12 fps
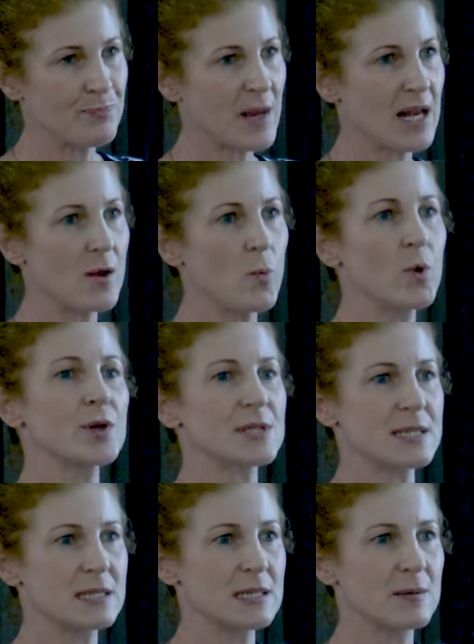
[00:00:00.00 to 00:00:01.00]
getting
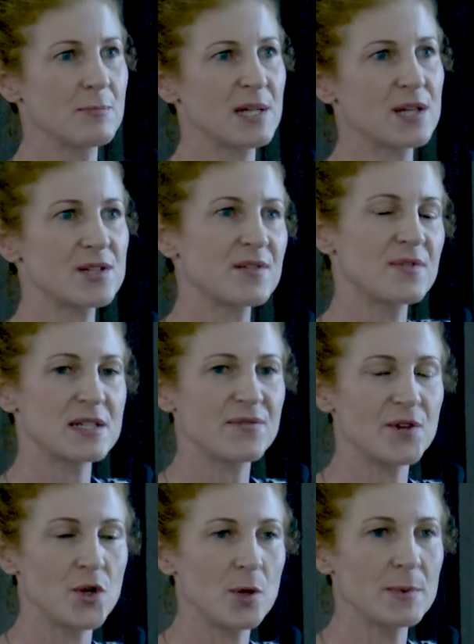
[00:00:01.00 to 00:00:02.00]
worse because of this
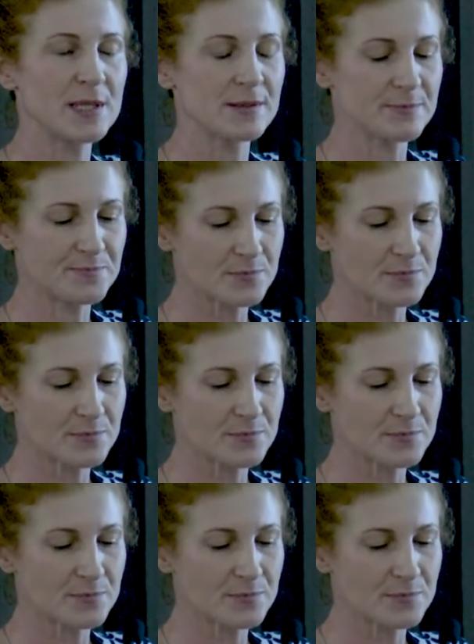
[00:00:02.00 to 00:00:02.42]
phenomenon.